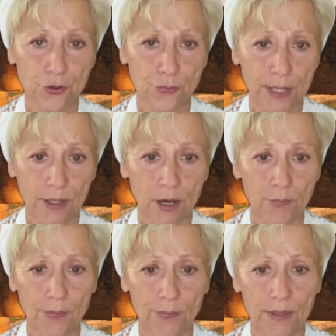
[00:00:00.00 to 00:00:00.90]
great
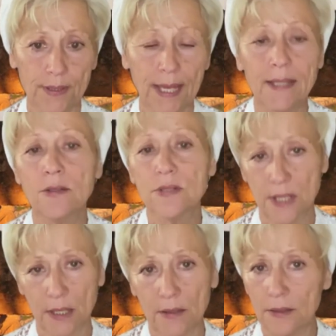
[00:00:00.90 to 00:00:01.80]
commandment, and the
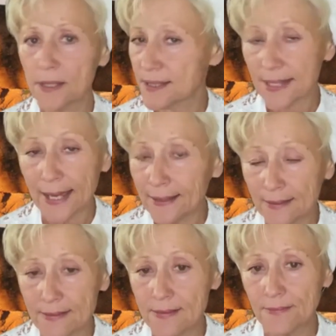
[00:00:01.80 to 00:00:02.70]
second is like
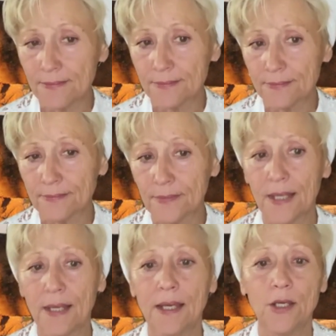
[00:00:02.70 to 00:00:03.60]
it.
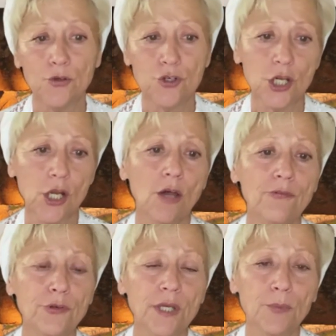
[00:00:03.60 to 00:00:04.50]
You shall love
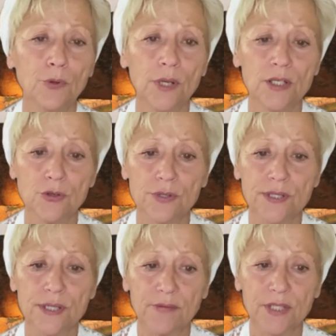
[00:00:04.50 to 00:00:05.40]
your neighbor as
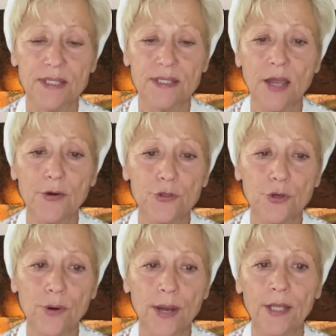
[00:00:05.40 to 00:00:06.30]
yourself. The entire
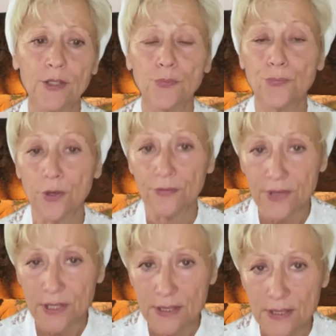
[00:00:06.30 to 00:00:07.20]
Torah and the
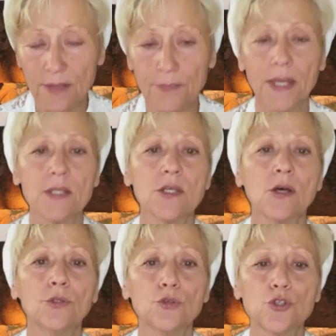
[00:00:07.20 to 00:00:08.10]
prophets depends
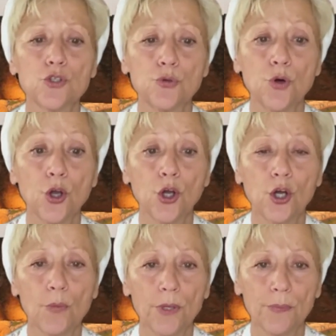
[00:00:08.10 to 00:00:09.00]
on those two
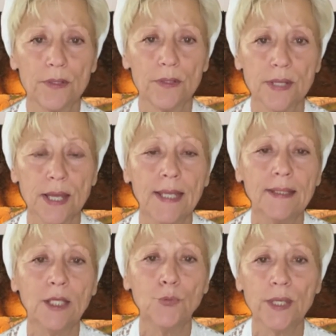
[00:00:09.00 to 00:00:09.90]
commandments
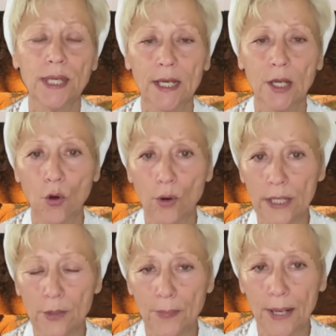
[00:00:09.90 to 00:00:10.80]
that we can
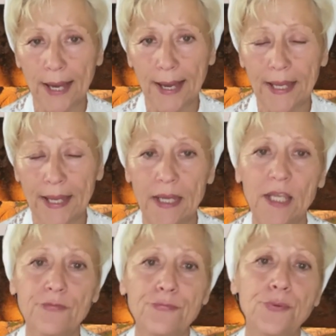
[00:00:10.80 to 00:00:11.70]
only apply
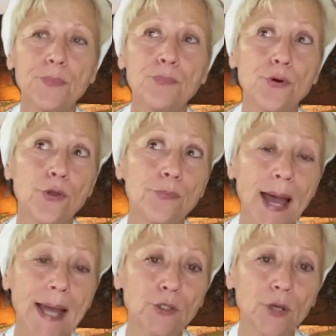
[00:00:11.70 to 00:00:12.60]
if we brought
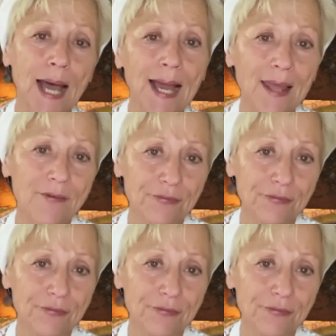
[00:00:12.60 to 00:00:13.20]
back the Aleph